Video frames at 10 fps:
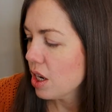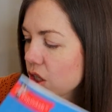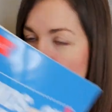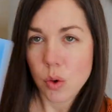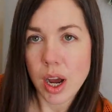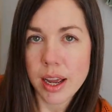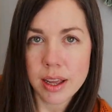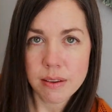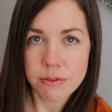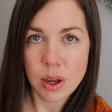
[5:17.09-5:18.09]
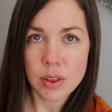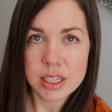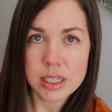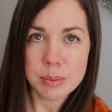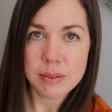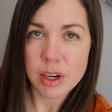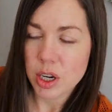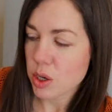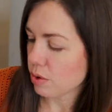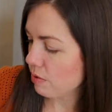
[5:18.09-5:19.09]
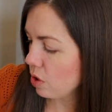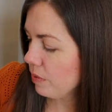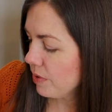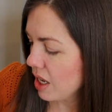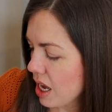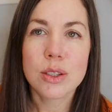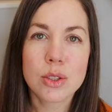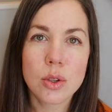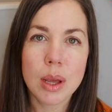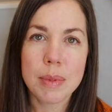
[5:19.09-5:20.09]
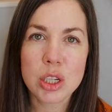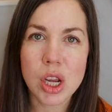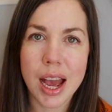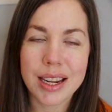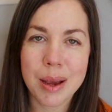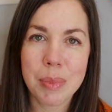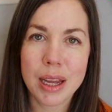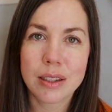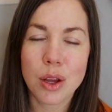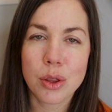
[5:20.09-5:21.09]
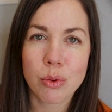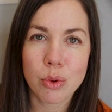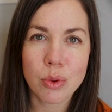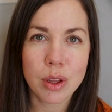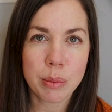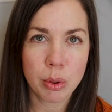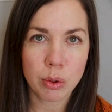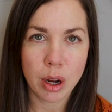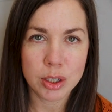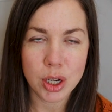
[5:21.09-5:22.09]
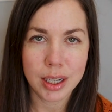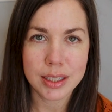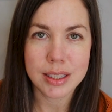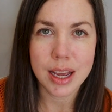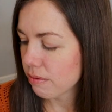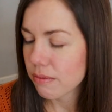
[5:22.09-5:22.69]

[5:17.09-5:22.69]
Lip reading: So I found this to be very useful. So let me chat a bit through the projects.